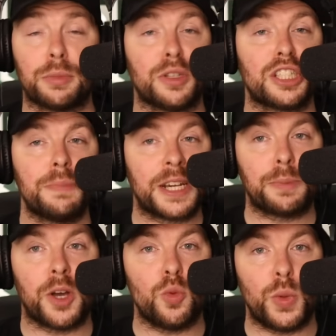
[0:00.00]
I'm going to
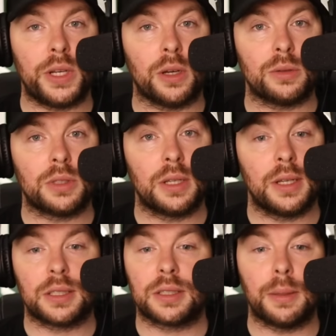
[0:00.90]
smash my own windows.
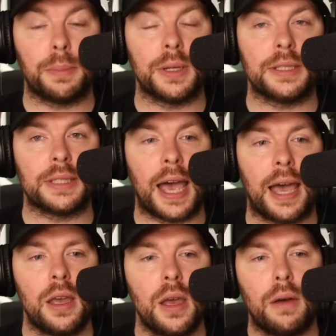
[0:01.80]
It's as simple as that.
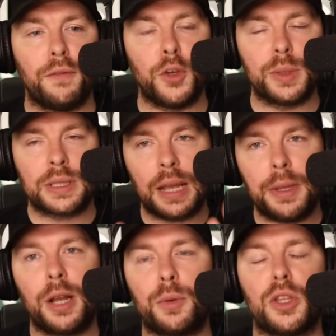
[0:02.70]
Viewers, let
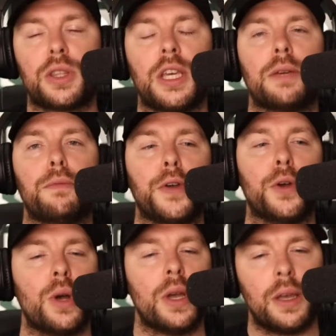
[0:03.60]
me know what you think and
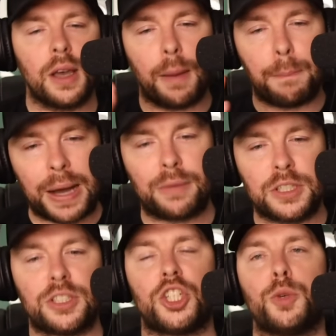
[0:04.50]
feel about
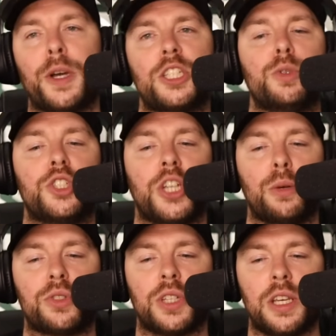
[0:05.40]
this situation with
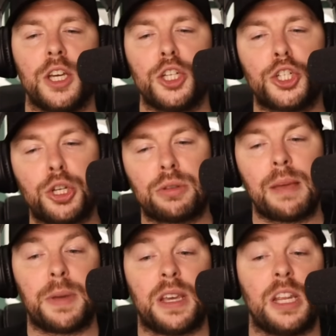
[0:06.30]
Chelsea. Should
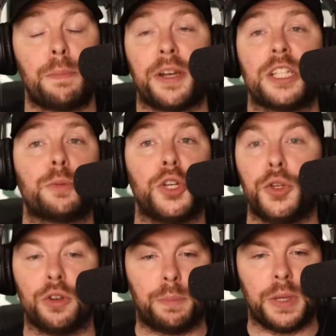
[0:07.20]
there be any punishment in
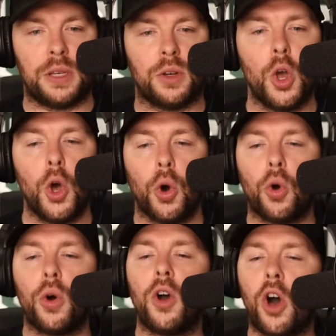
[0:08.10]
your opinion?
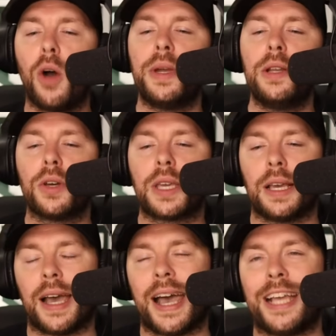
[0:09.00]
Or are we
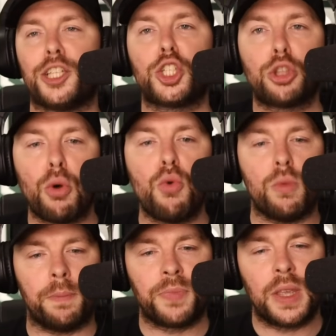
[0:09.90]
looking at a
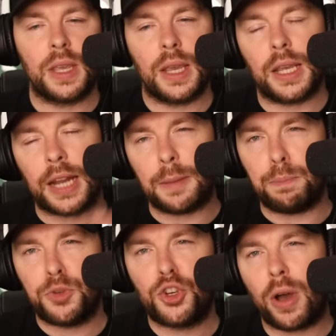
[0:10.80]
storm in a
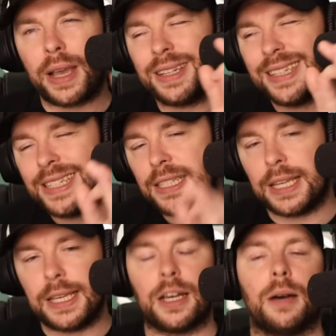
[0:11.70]
giant
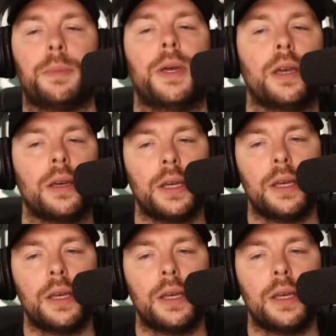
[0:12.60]
teacup here?